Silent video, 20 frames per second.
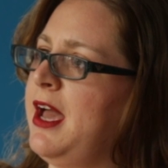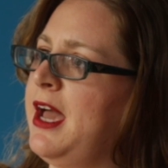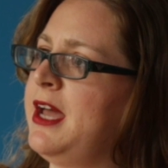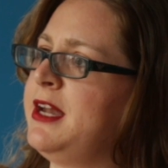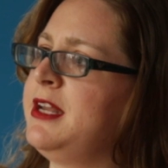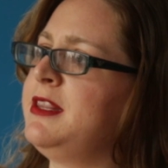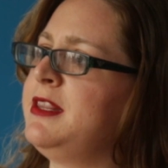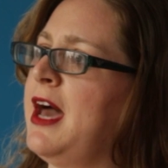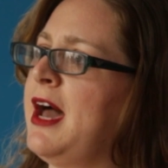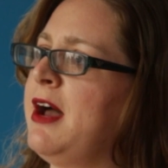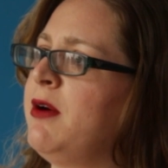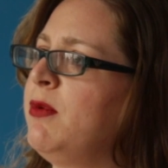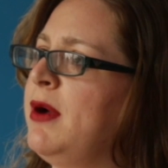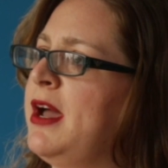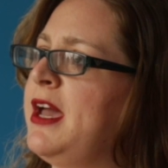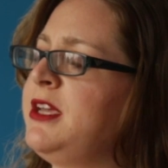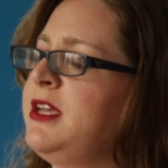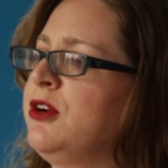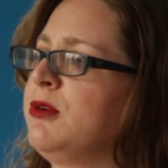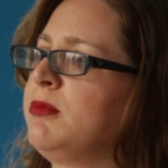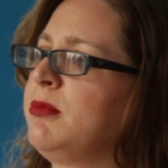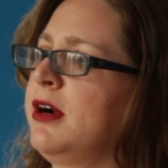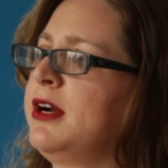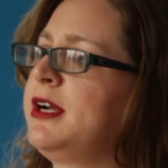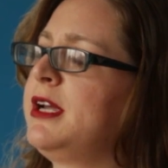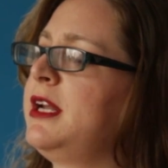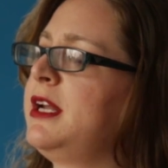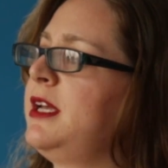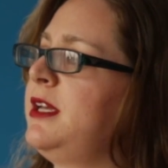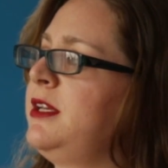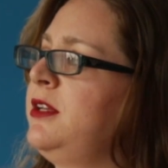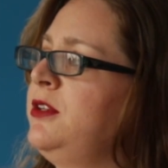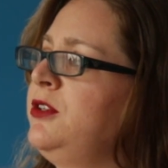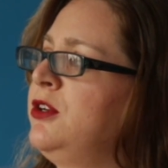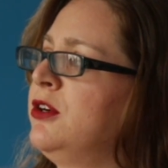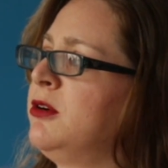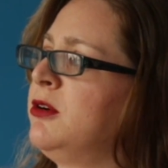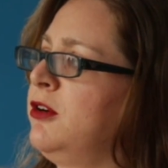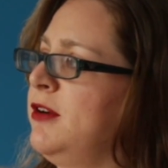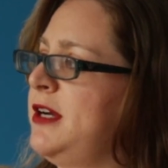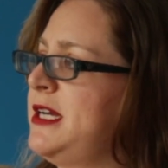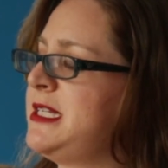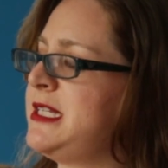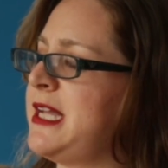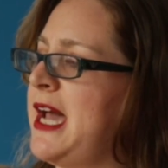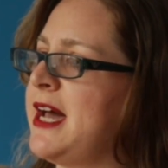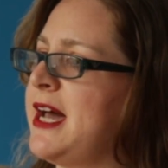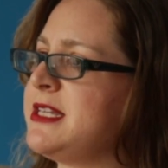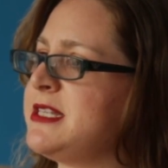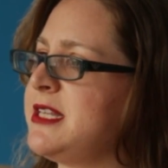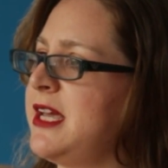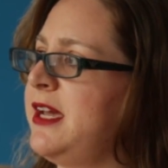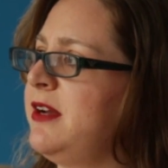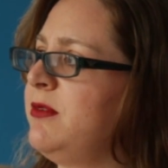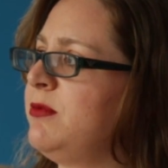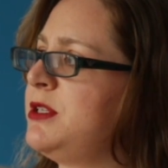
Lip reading: And in that way, you're marketing your greatest asset,